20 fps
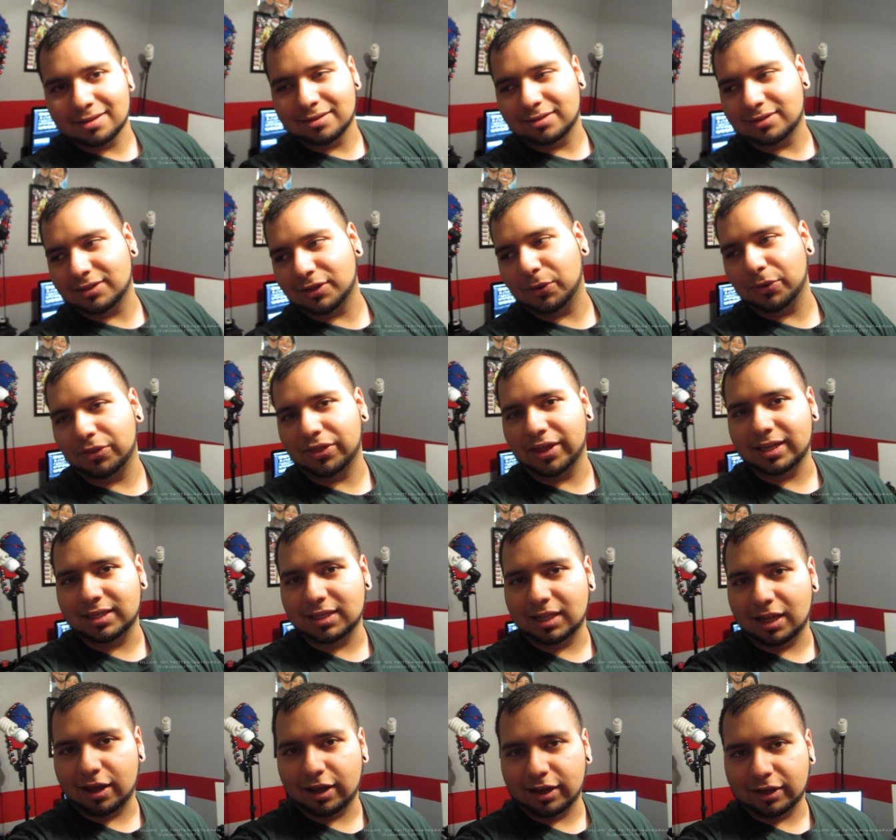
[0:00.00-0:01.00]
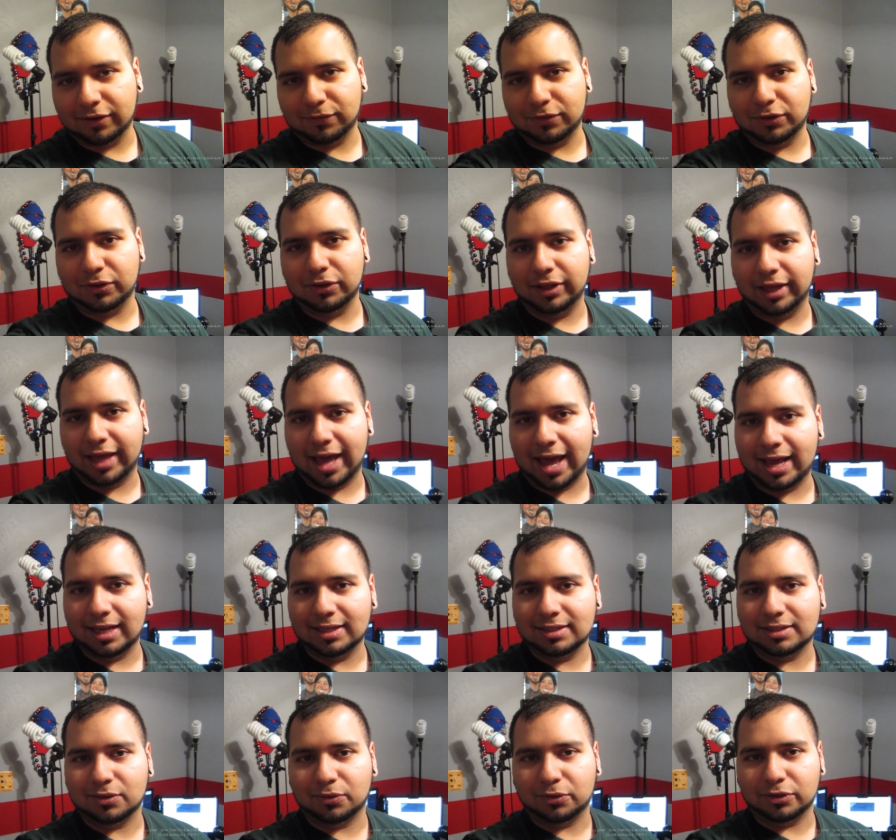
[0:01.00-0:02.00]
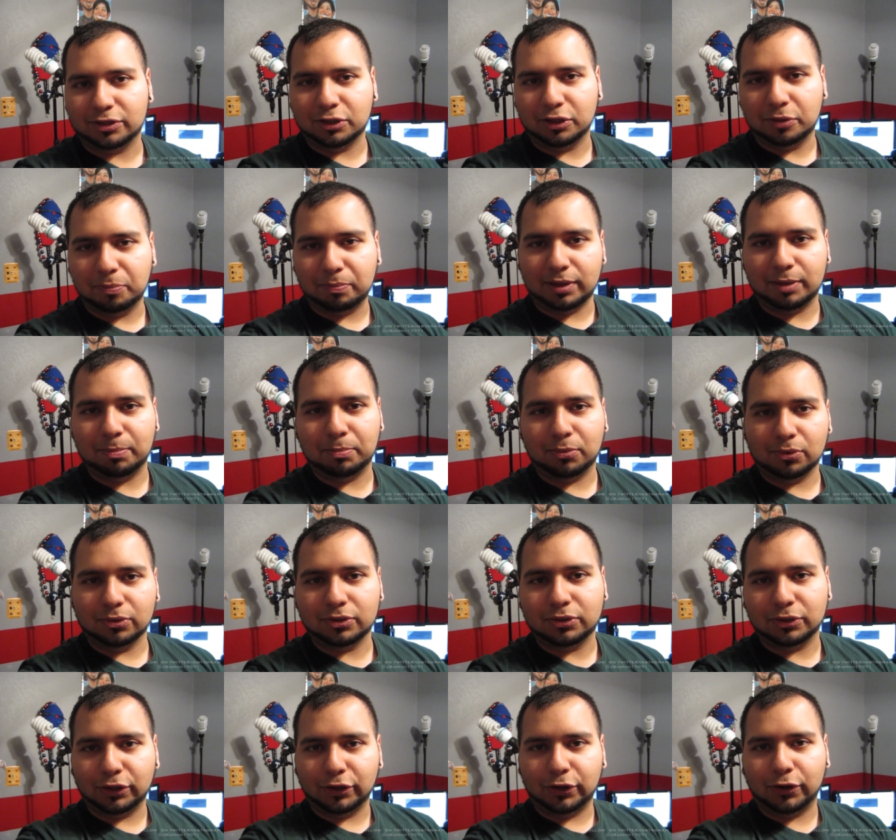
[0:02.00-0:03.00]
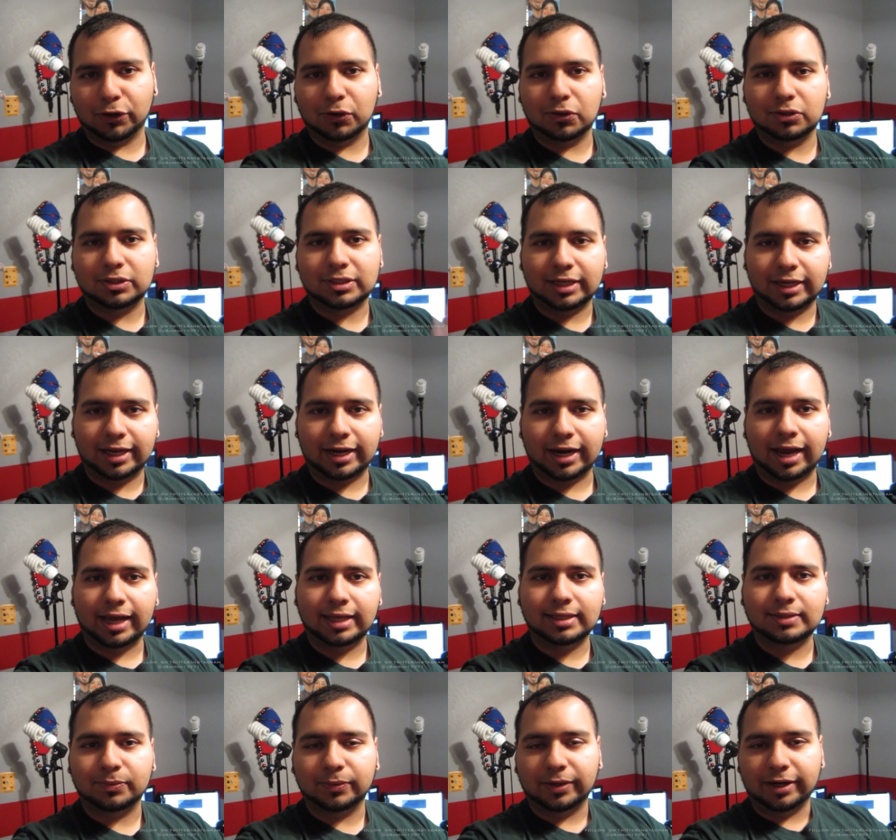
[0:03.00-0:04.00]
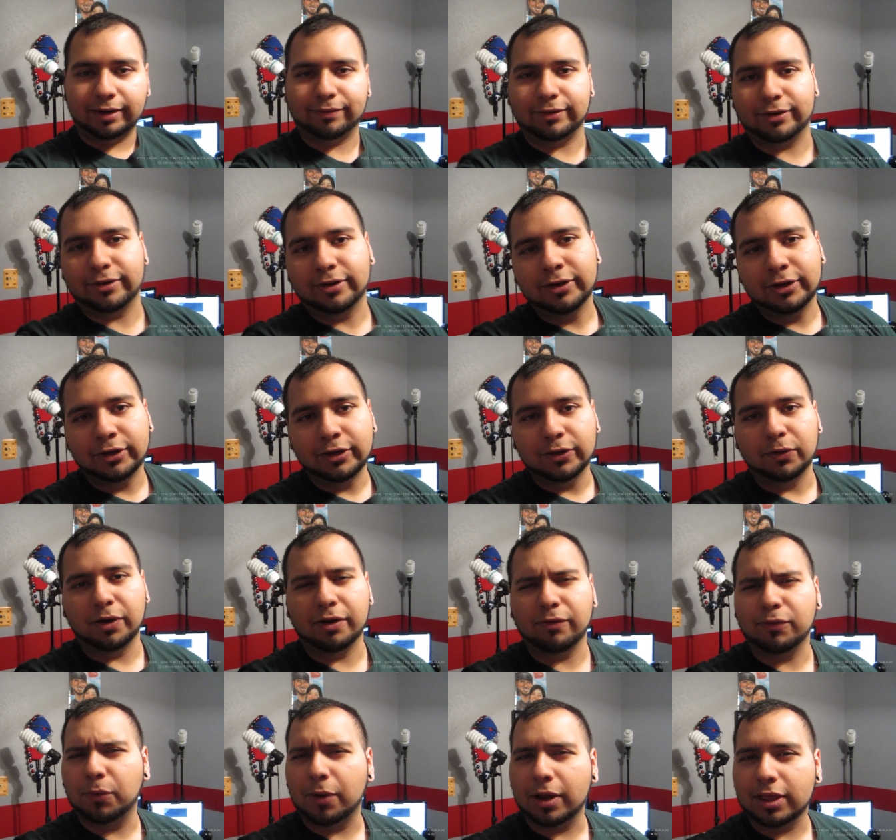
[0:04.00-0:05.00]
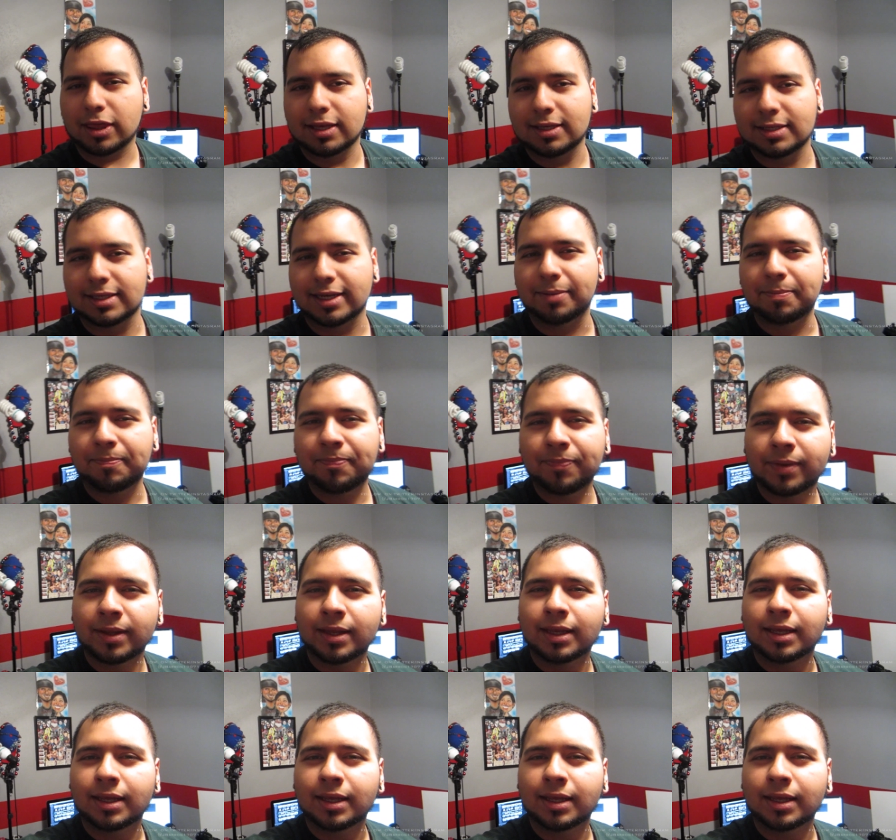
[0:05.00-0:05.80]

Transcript: So thanks a lot to the guys or to the people, to the girls, the guys, whatever, whoever watches them.